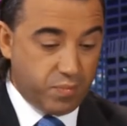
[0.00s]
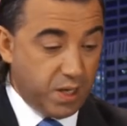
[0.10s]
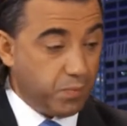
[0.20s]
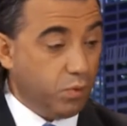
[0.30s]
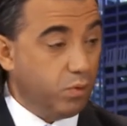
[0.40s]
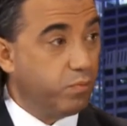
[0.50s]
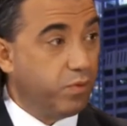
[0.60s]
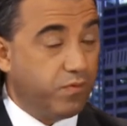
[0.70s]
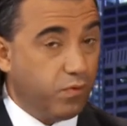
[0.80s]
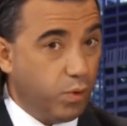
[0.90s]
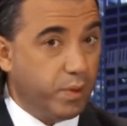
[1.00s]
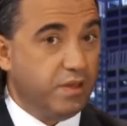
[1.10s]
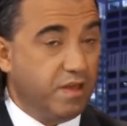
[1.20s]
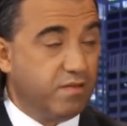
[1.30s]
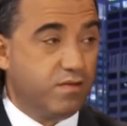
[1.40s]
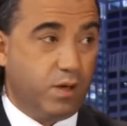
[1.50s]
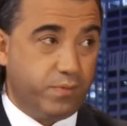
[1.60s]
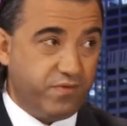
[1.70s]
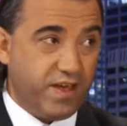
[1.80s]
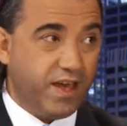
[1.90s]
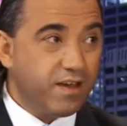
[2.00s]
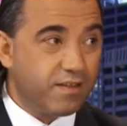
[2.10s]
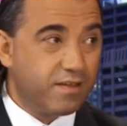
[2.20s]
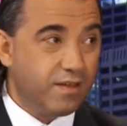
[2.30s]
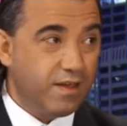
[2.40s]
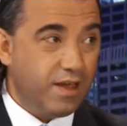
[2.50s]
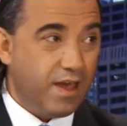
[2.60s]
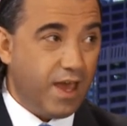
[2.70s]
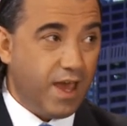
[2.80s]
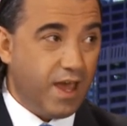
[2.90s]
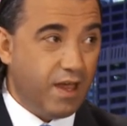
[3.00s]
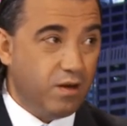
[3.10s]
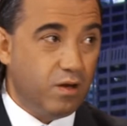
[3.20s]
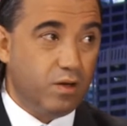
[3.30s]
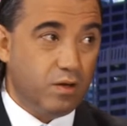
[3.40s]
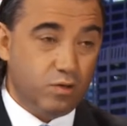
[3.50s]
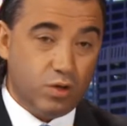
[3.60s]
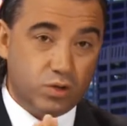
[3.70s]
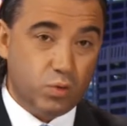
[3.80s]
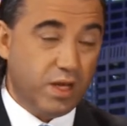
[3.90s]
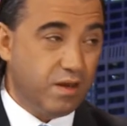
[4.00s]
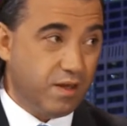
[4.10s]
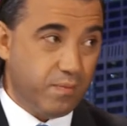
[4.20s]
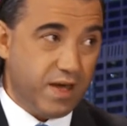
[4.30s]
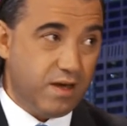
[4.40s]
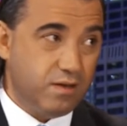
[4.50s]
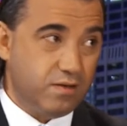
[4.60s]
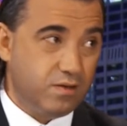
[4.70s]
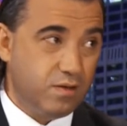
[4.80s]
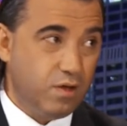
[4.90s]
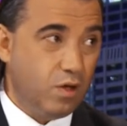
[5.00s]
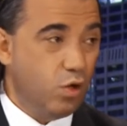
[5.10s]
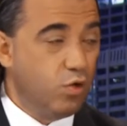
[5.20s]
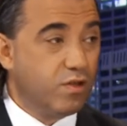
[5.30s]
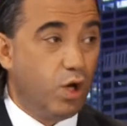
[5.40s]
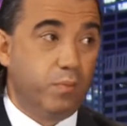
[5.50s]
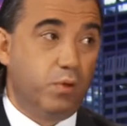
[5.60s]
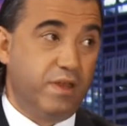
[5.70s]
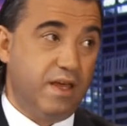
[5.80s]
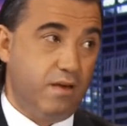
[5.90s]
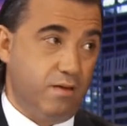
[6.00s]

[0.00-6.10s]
people performing these type of acts and not doing anything about it. Who's liable then?